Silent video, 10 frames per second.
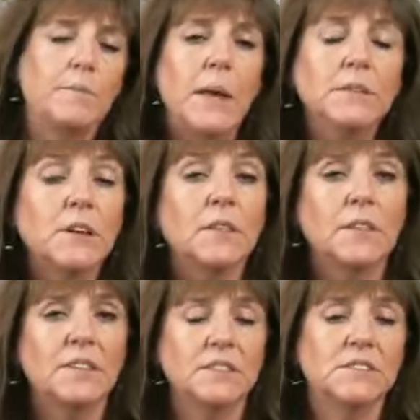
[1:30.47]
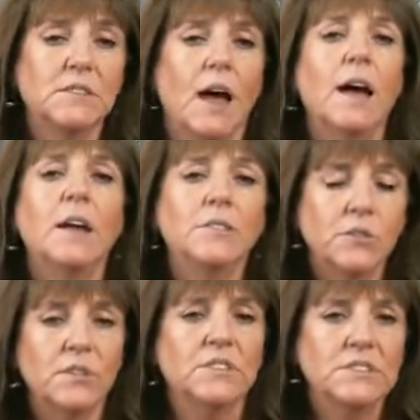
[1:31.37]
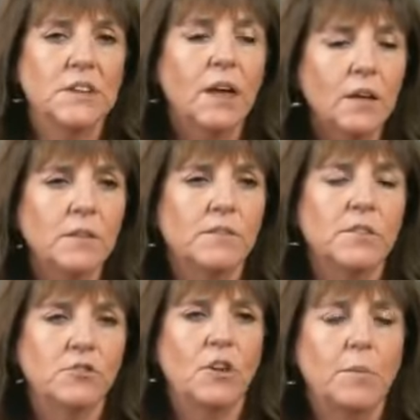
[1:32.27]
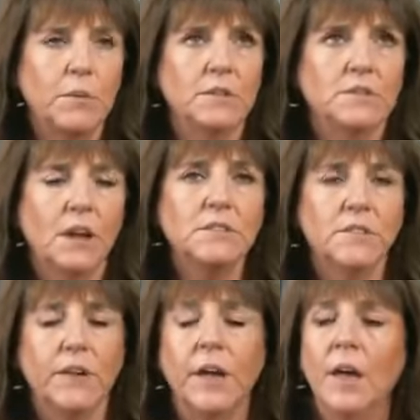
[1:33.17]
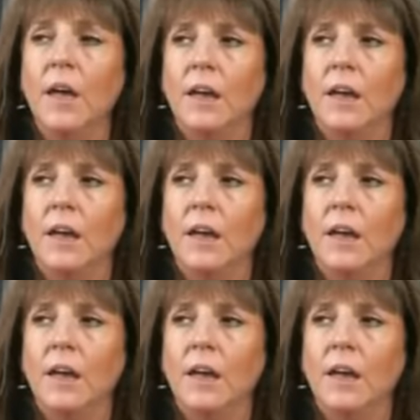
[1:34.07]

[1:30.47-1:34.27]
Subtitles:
Basically, the size or the scale of the chop, the size of it,